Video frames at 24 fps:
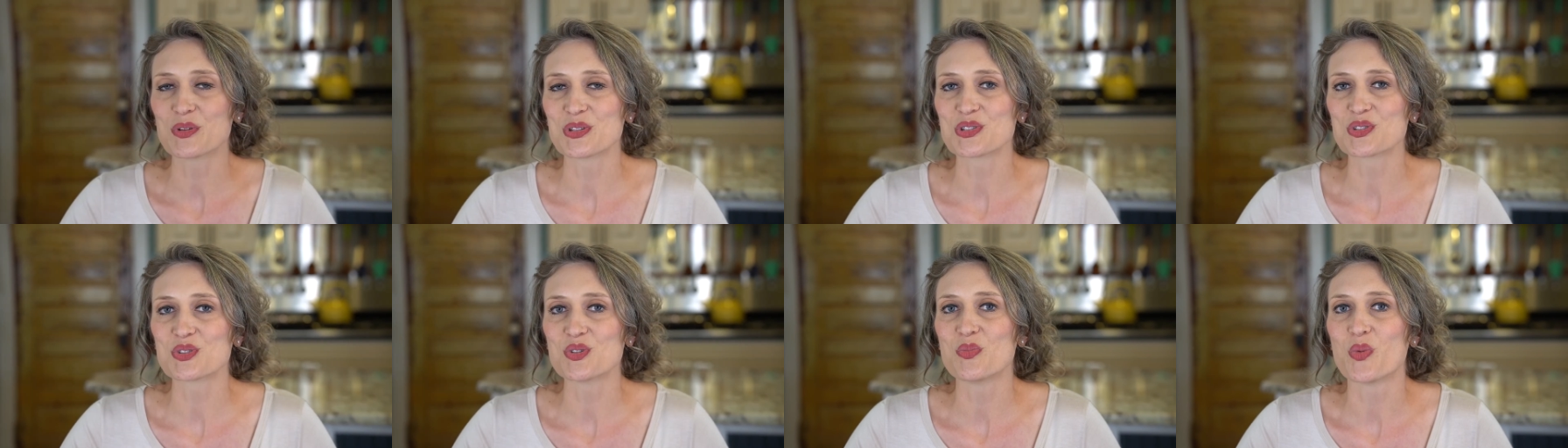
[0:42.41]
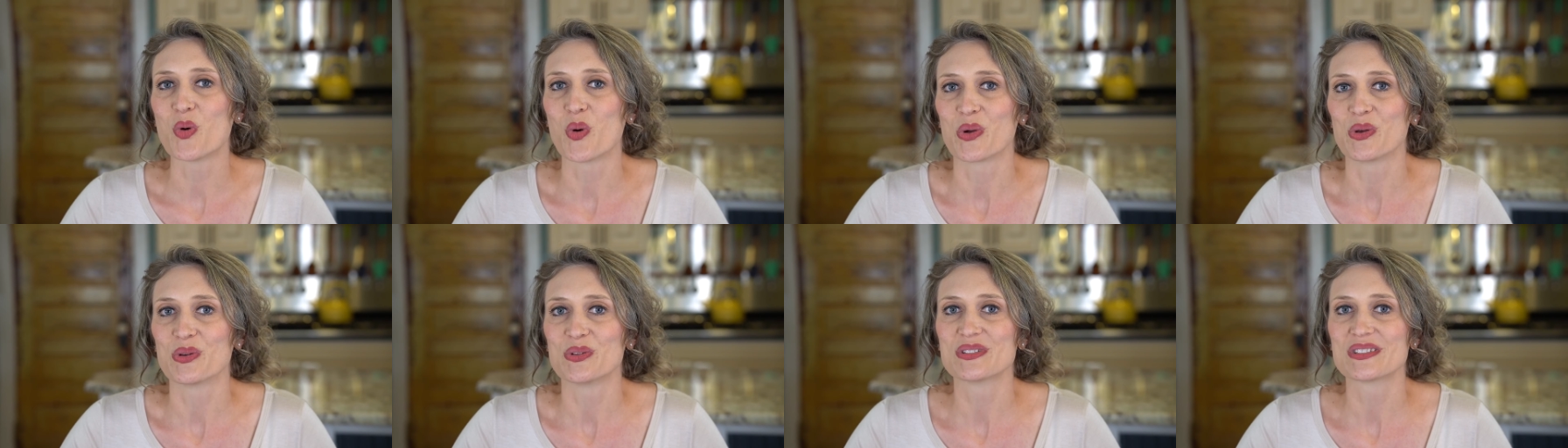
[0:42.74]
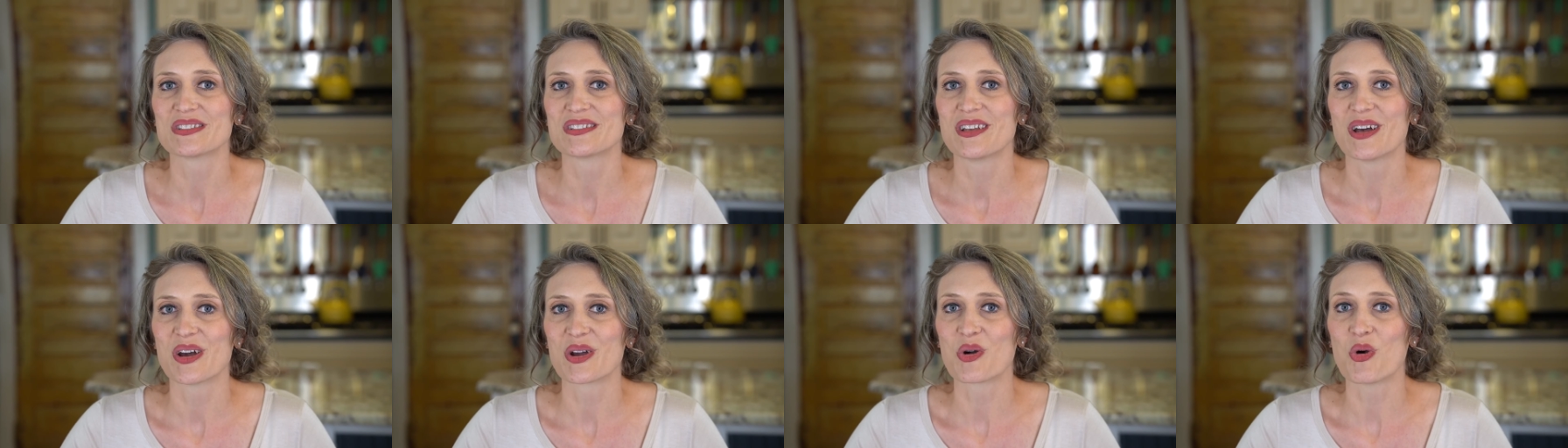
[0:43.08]
Crystal Boyles,
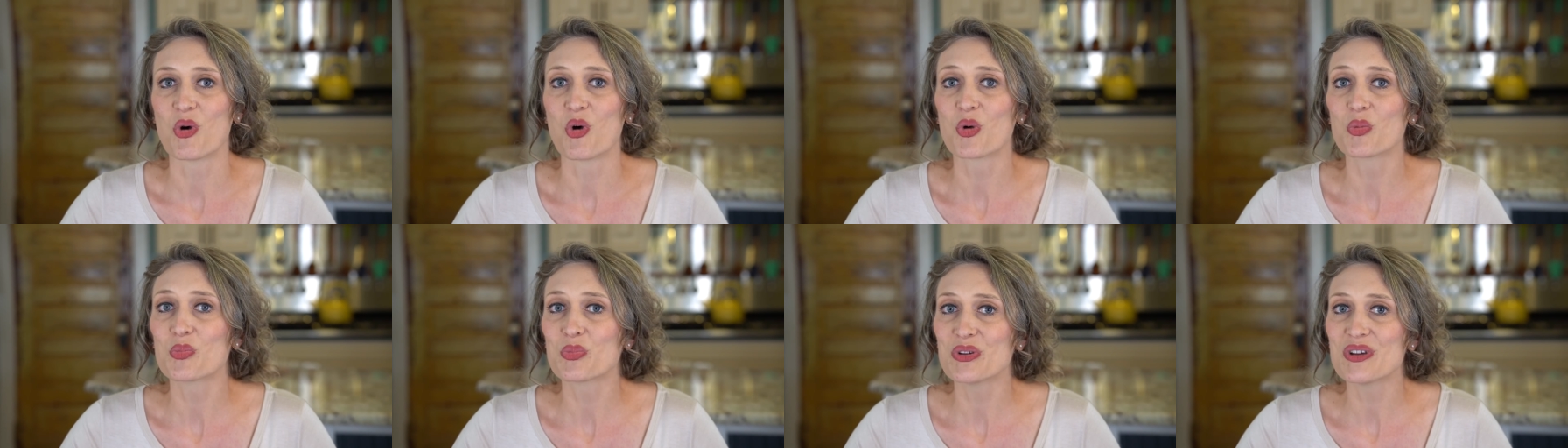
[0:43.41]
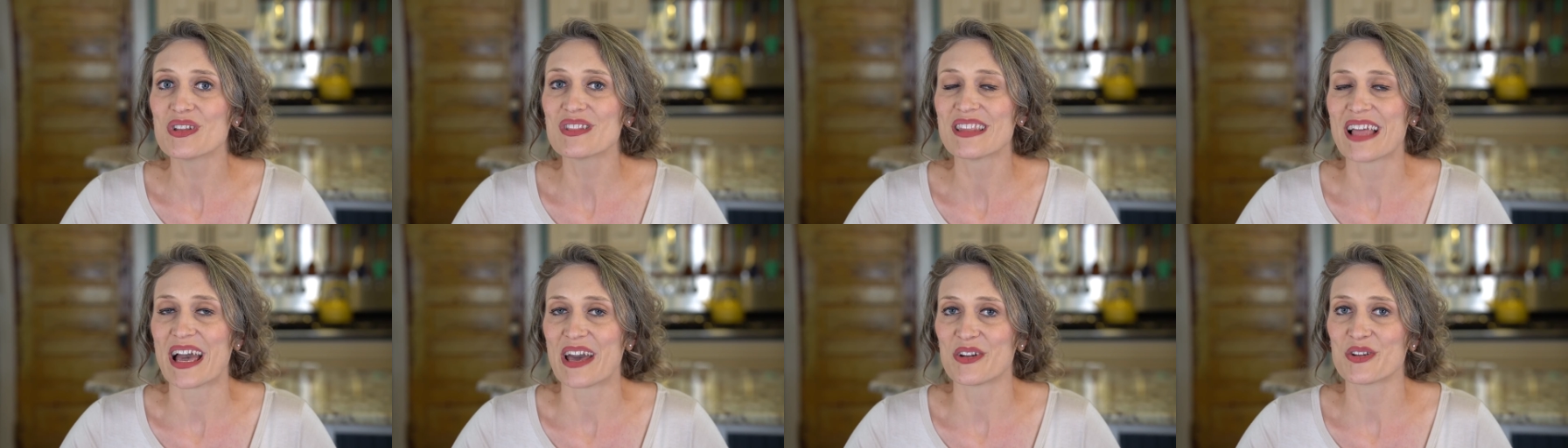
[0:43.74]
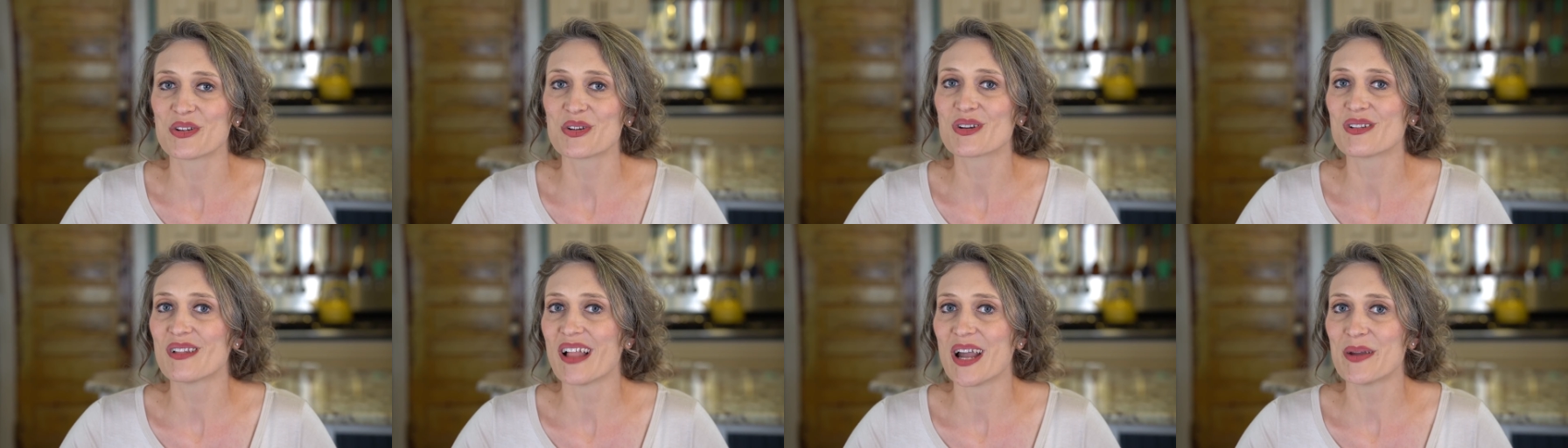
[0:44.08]
a corporate
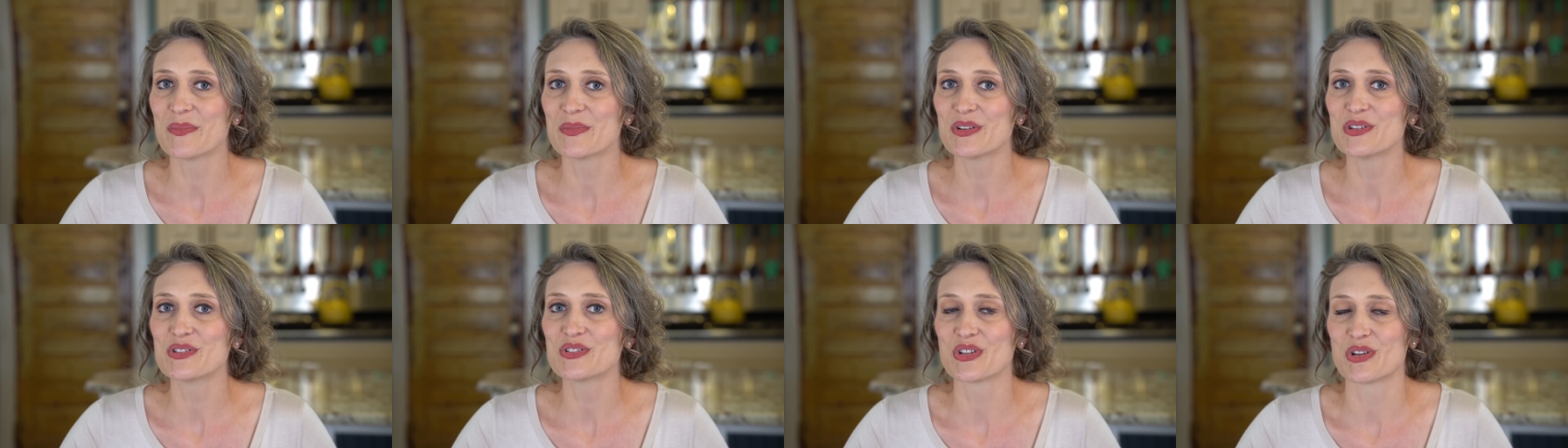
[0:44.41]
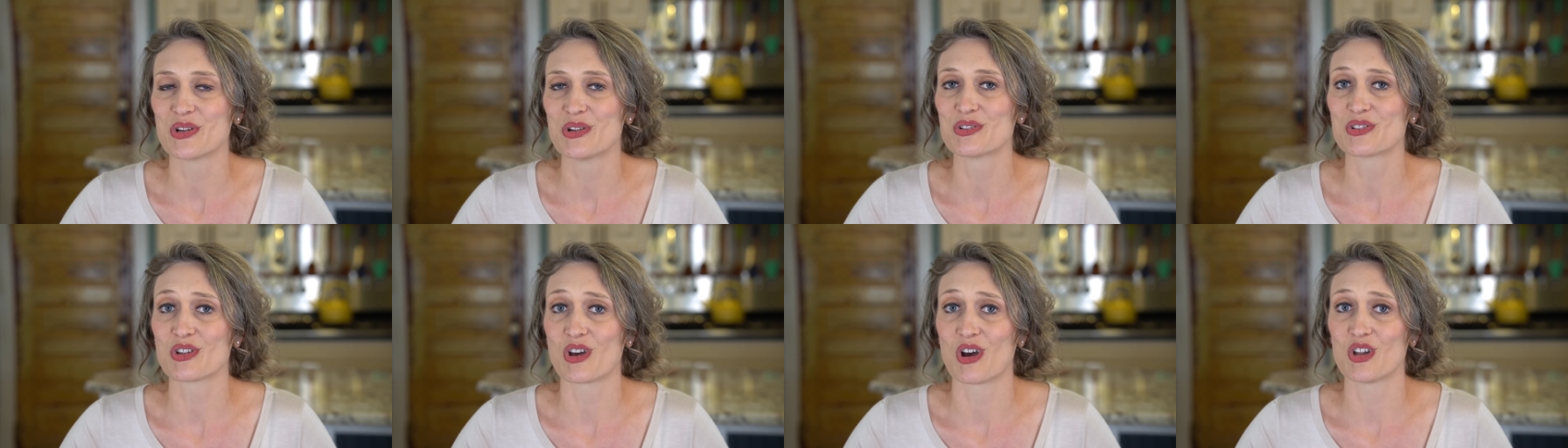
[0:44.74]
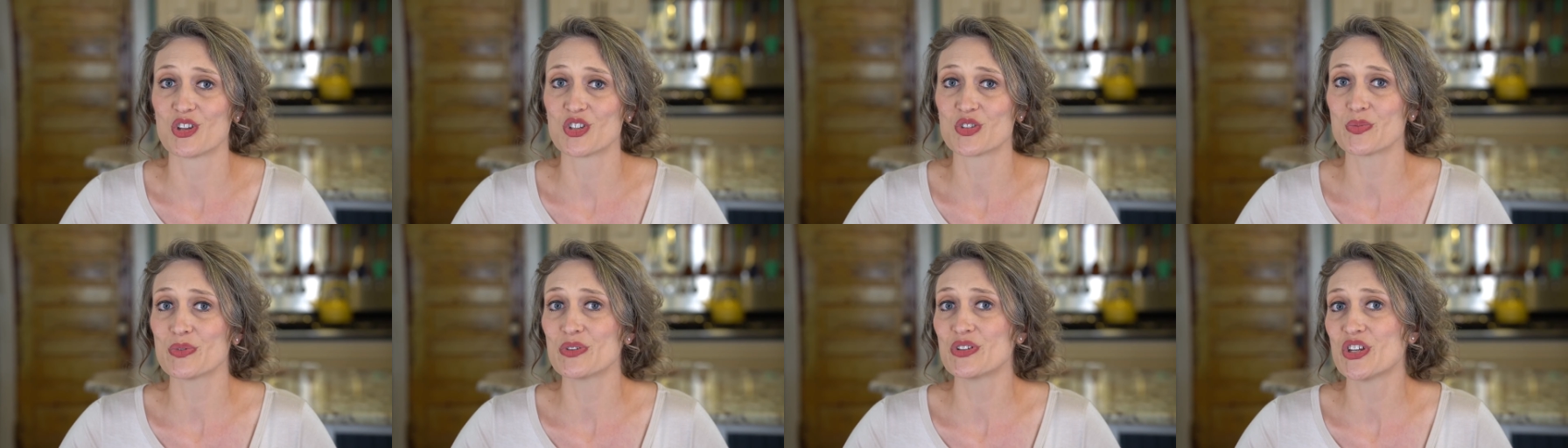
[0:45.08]
ladder climber turned
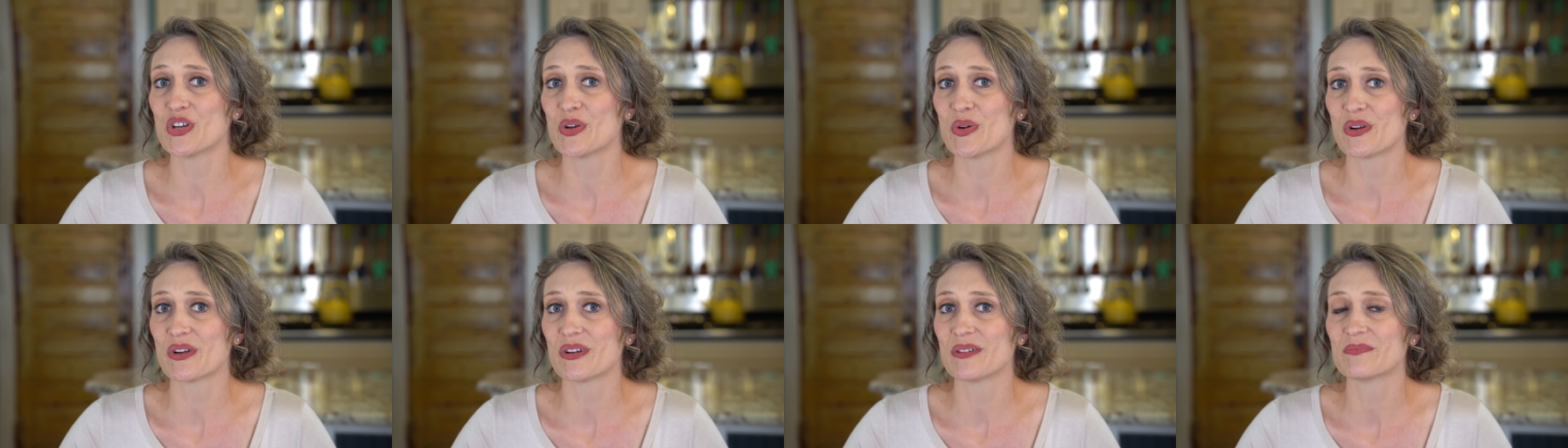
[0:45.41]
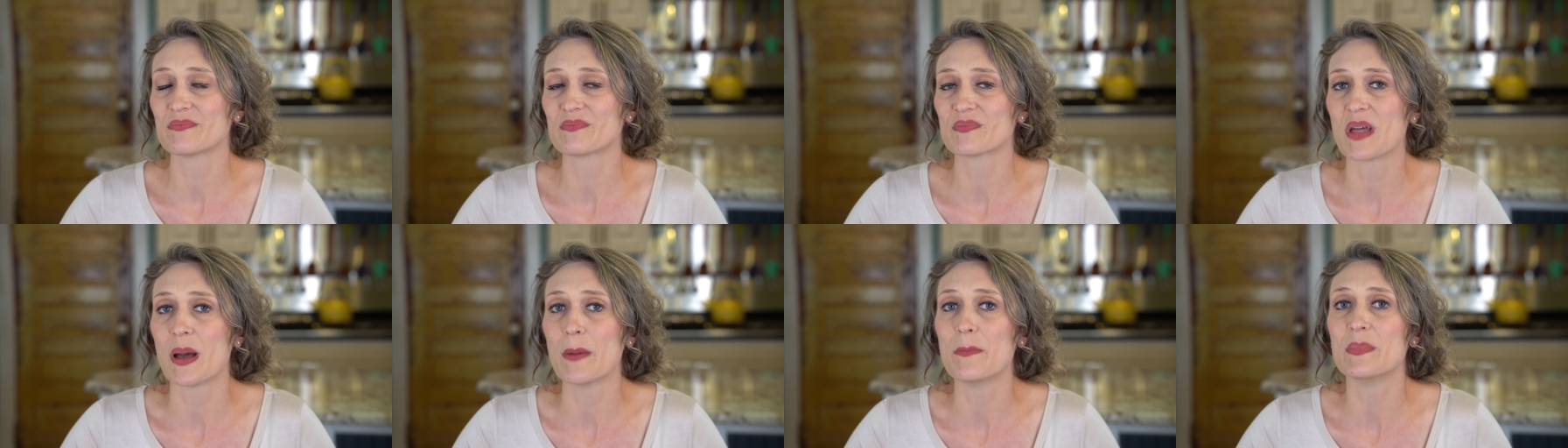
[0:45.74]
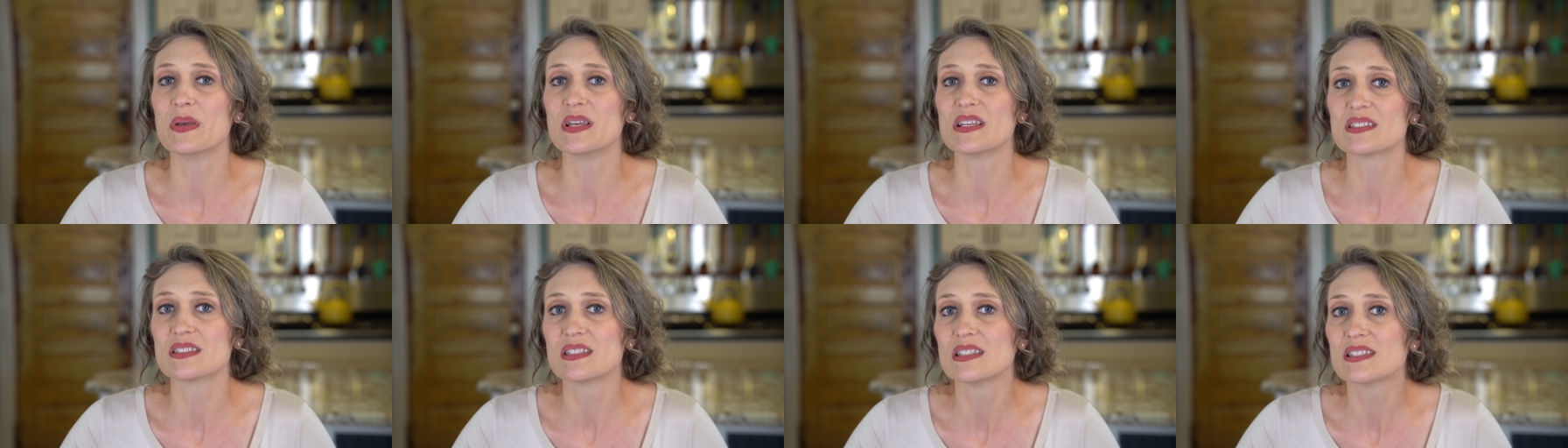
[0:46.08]
entrepreneur, a
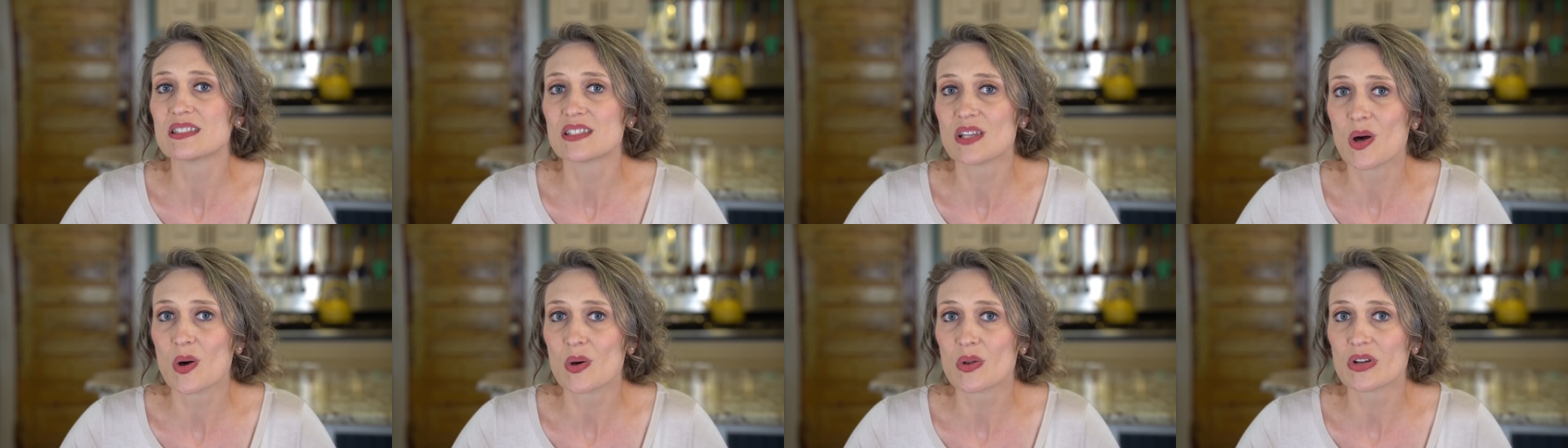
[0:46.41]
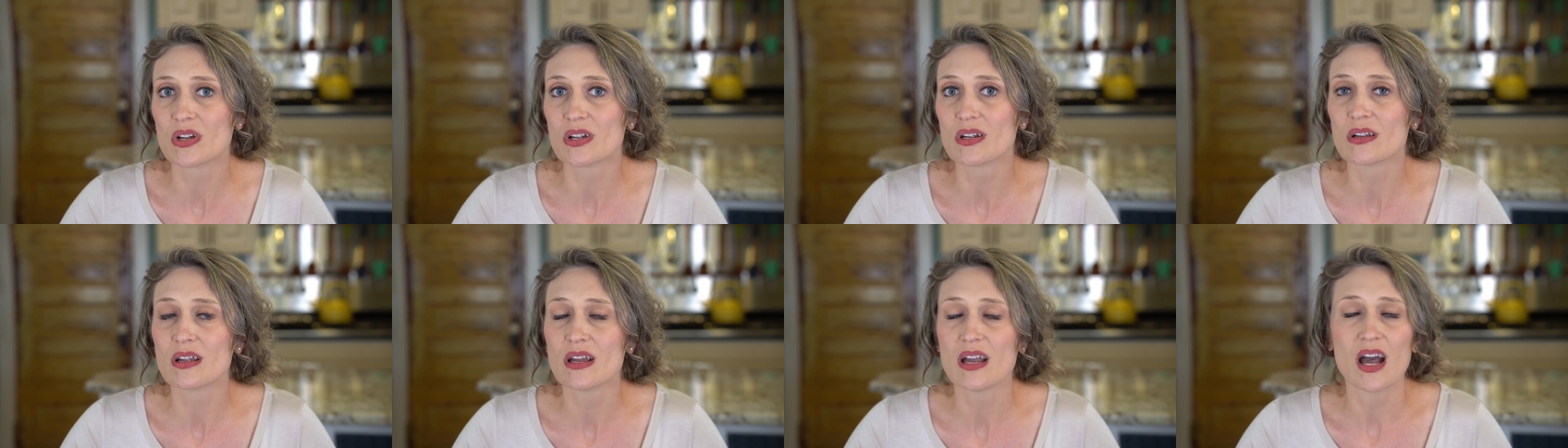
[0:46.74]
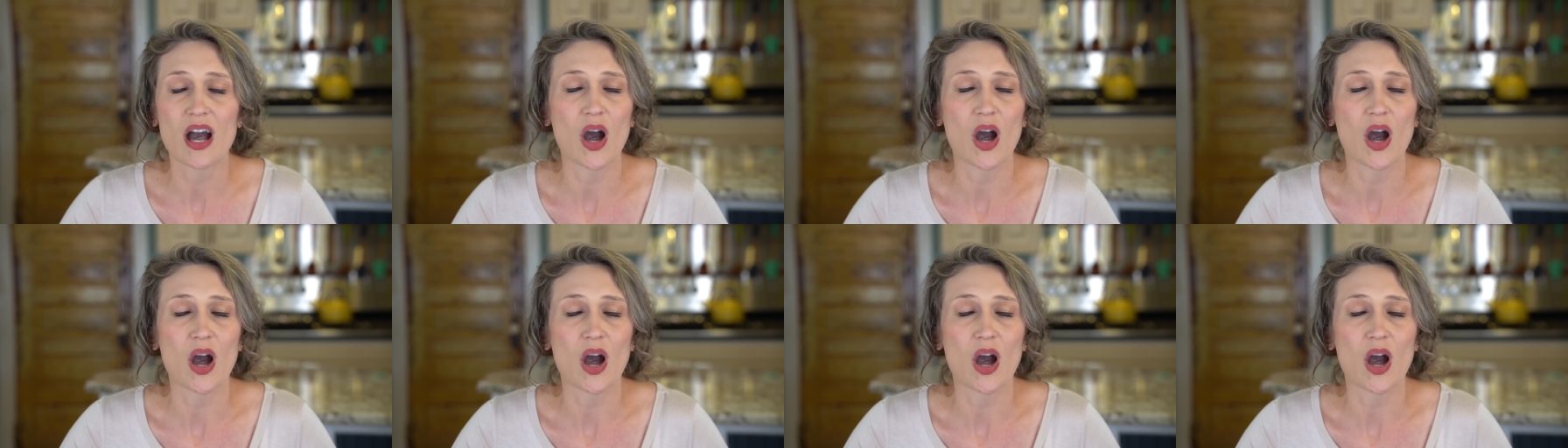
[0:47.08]
business owner,